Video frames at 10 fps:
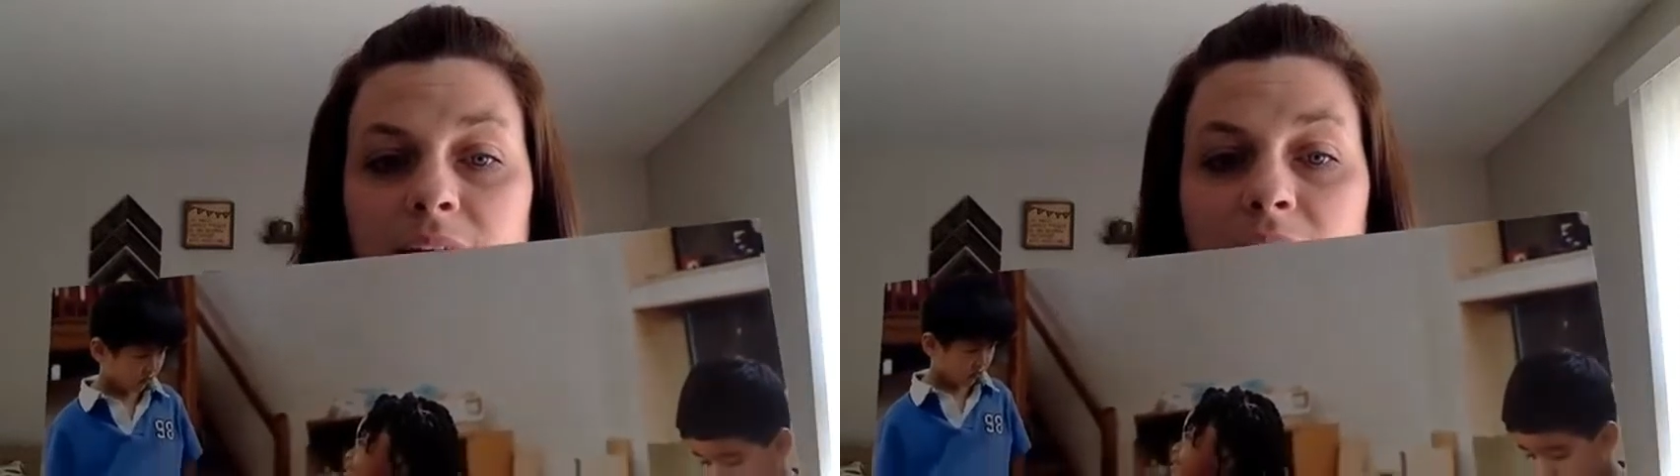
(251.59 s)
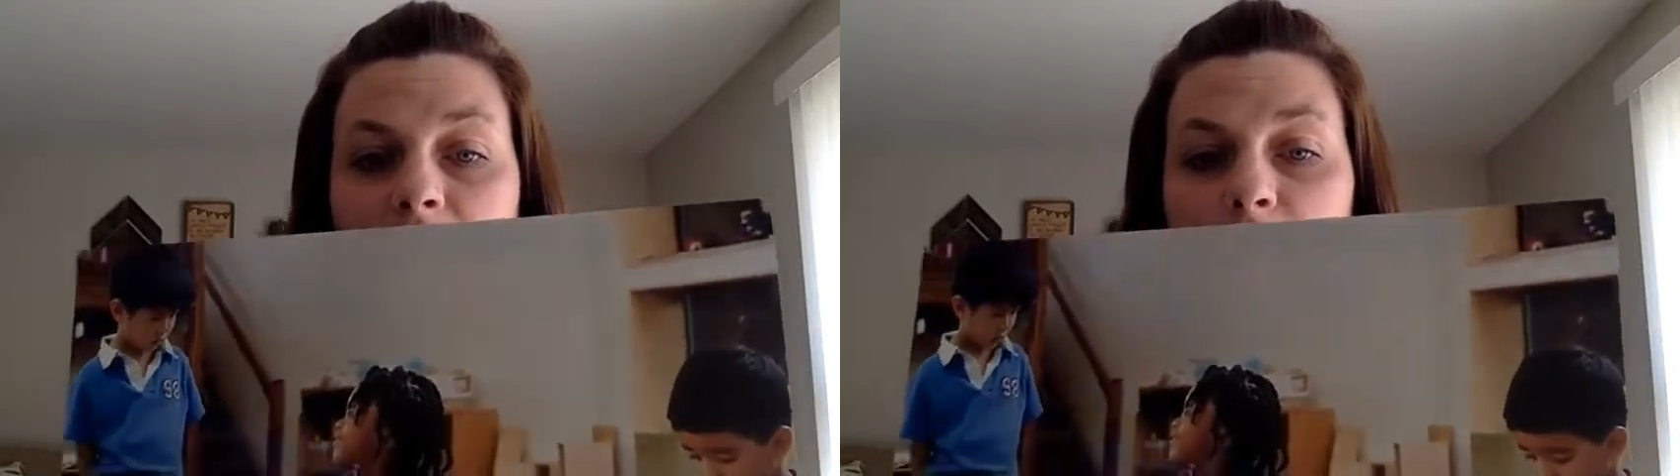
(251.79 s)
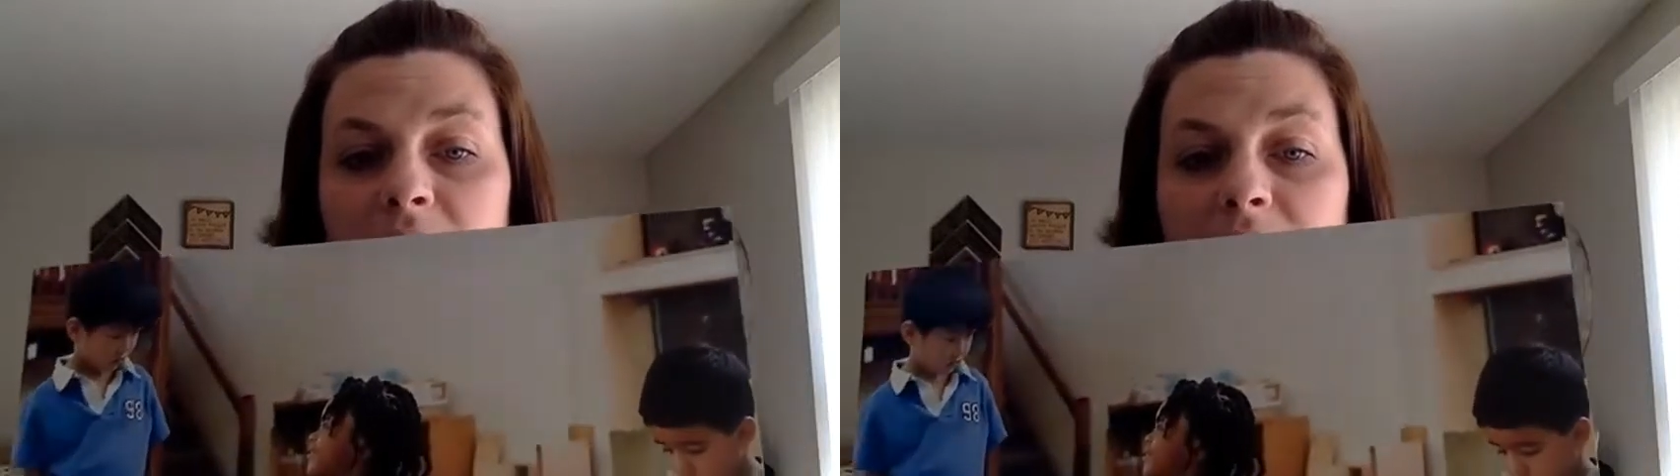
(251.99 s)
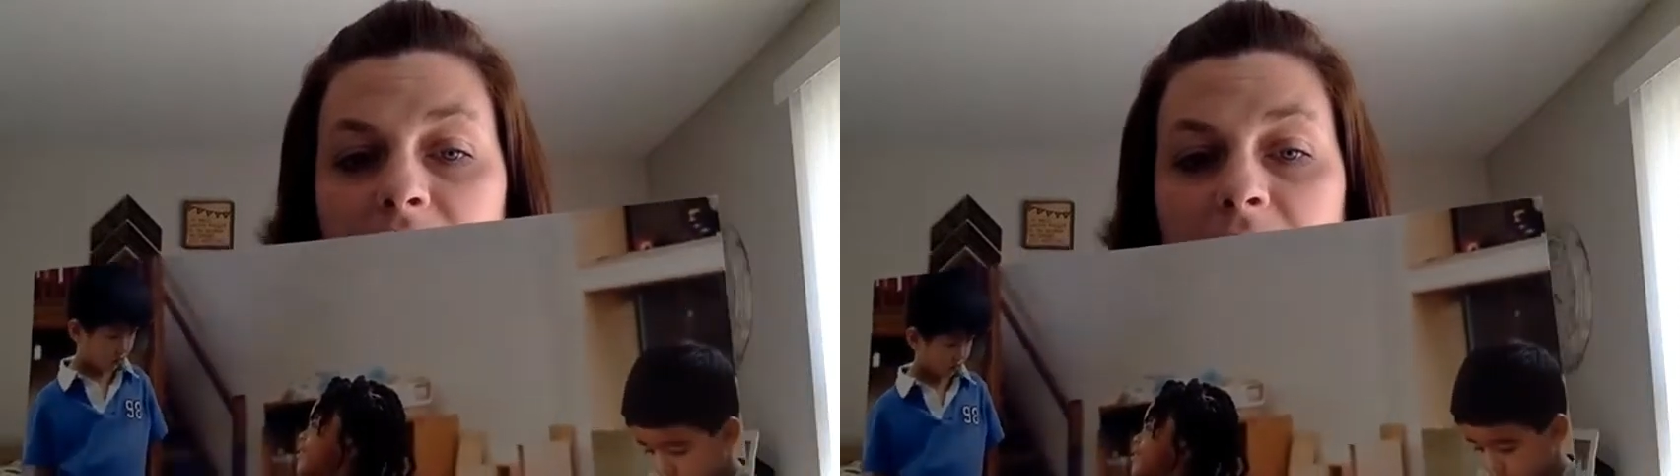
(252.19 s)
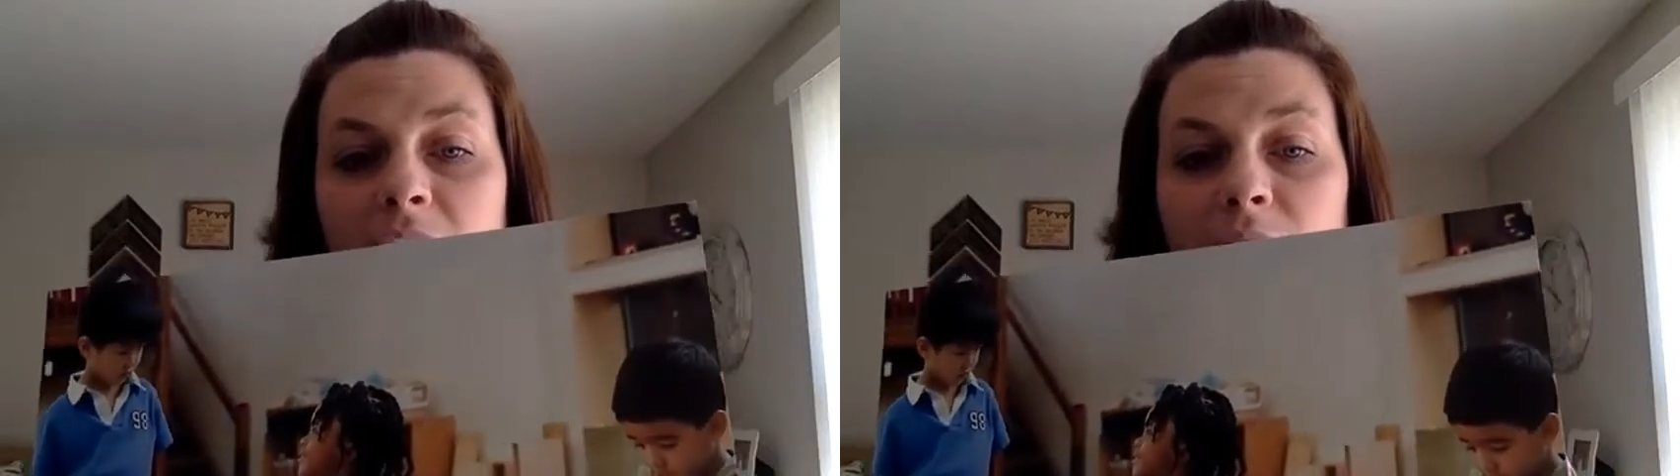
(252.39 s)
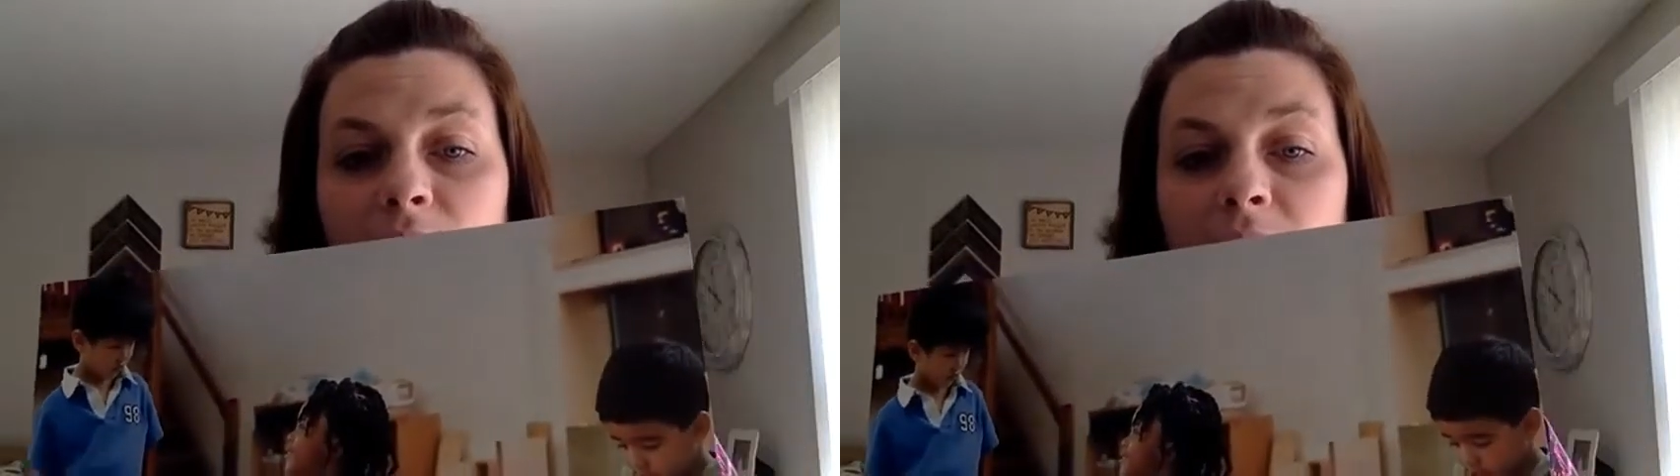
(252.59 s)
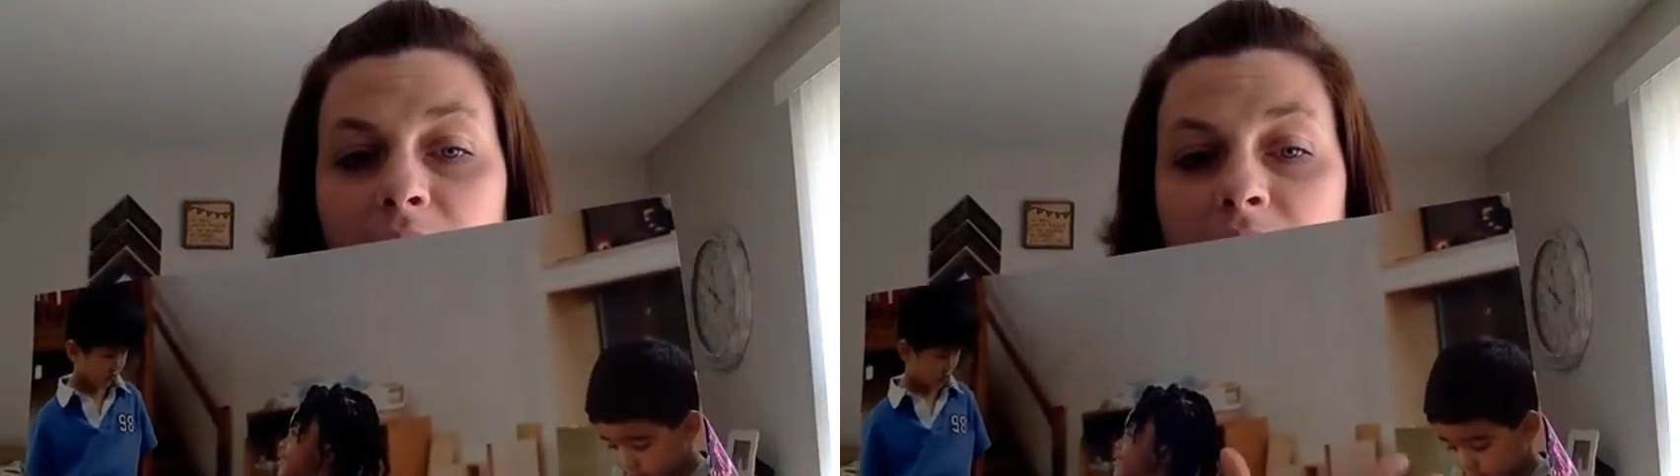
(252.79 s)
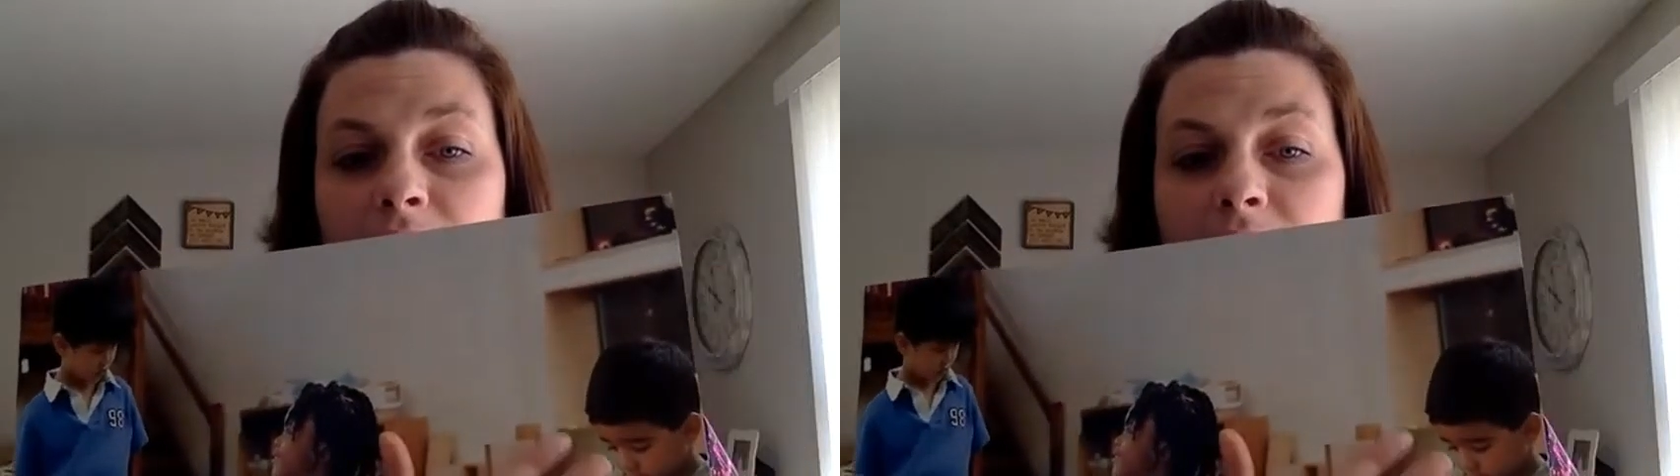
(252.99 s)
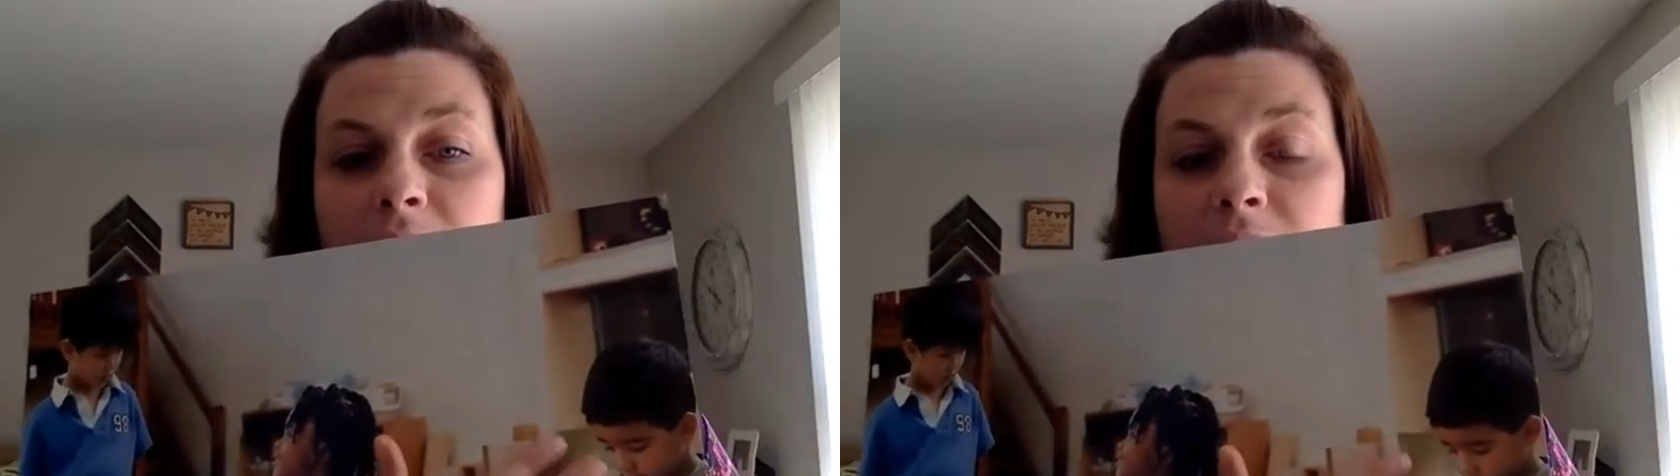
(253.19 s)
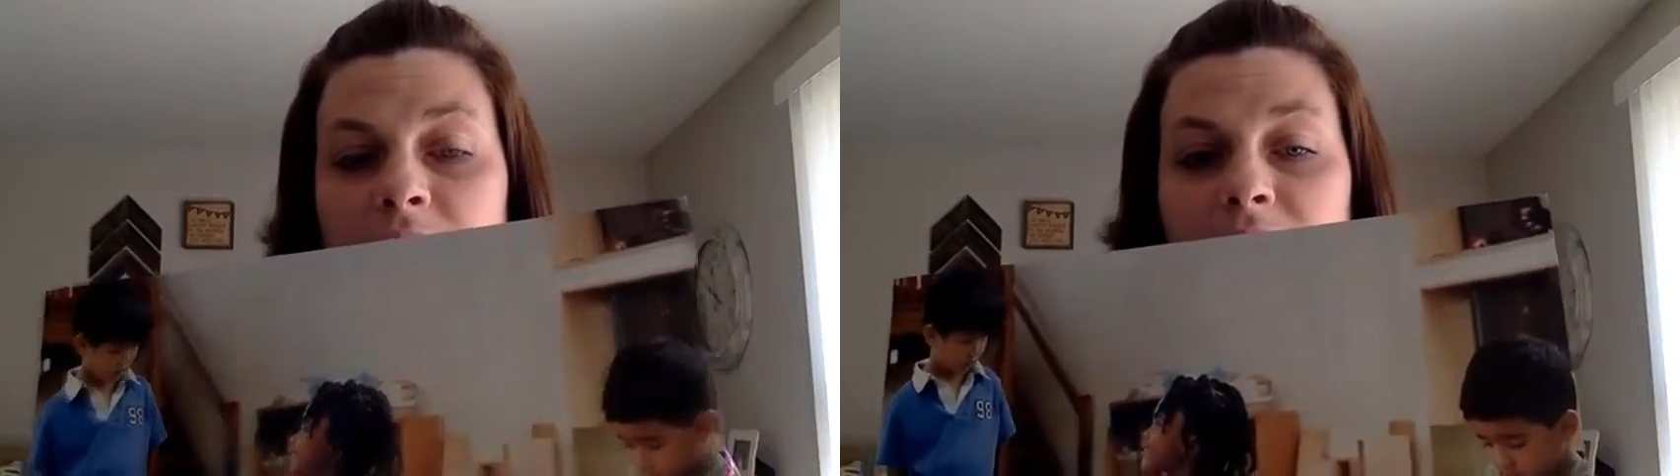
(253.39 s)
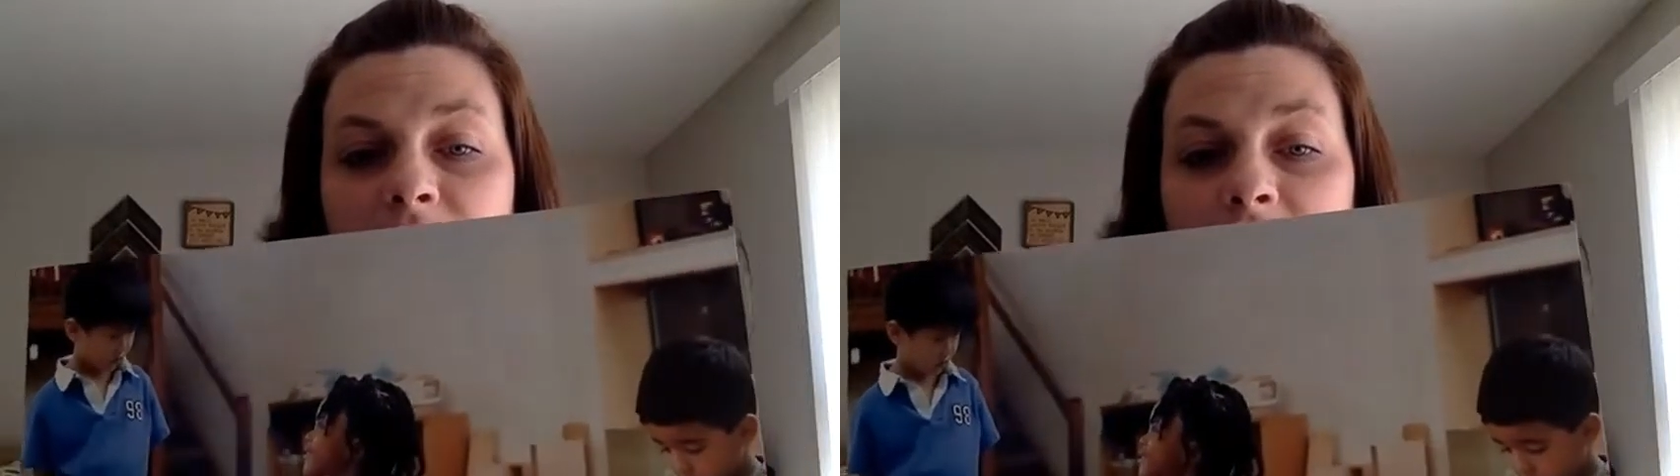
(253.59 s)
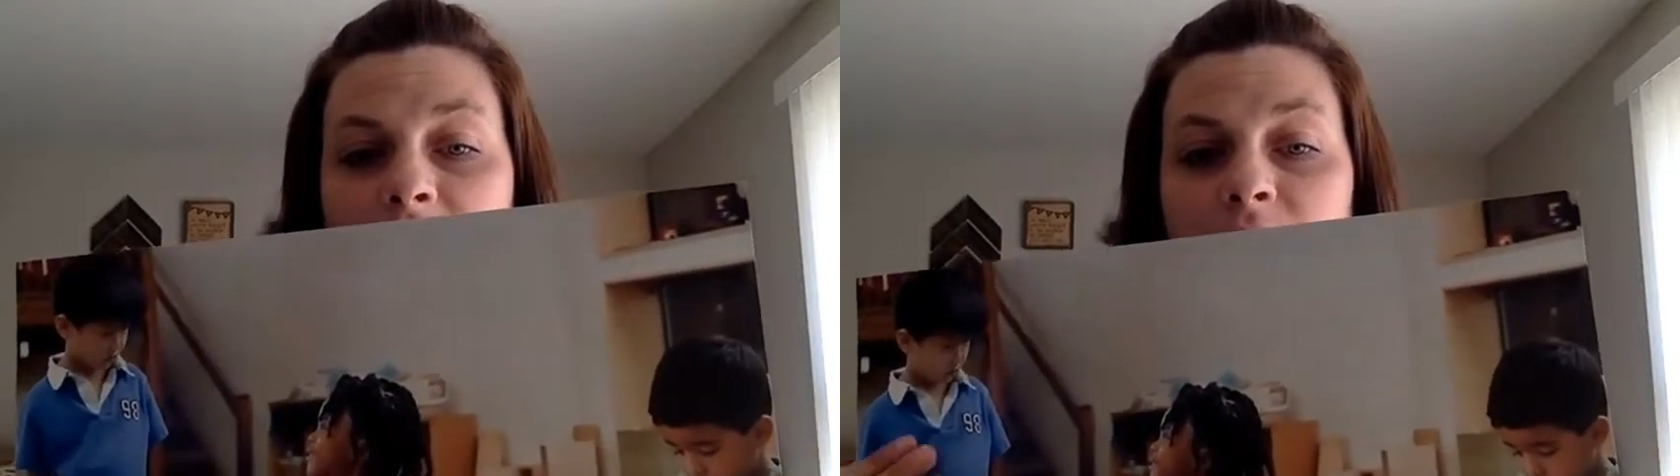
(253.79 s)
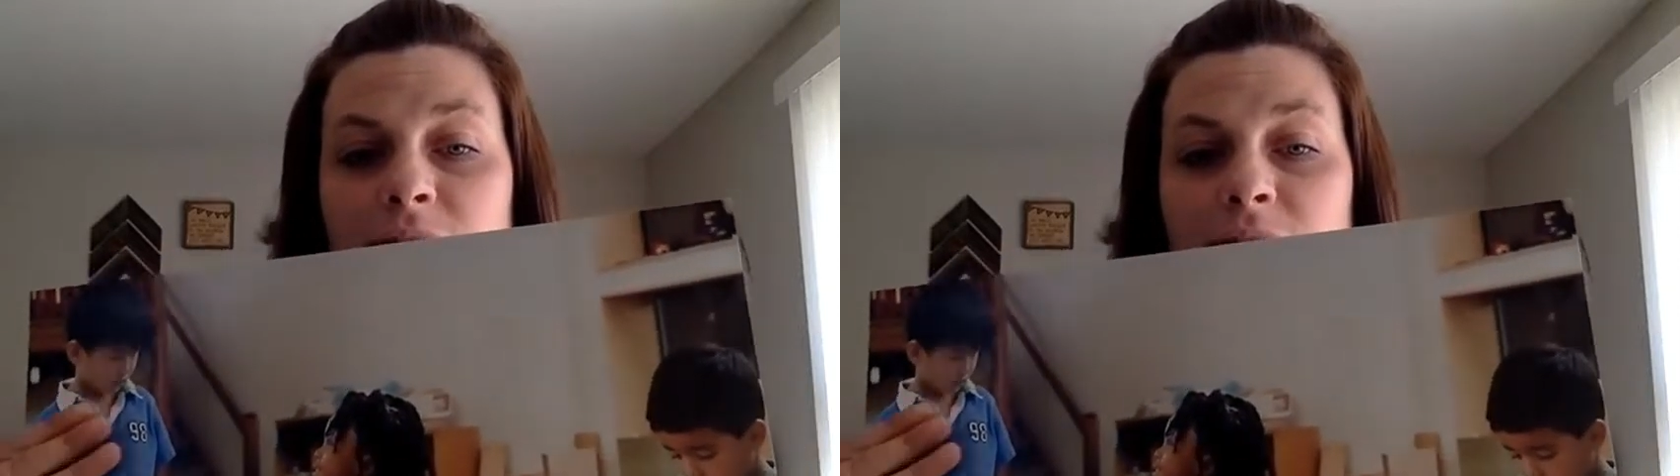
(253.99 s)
Because right now, does he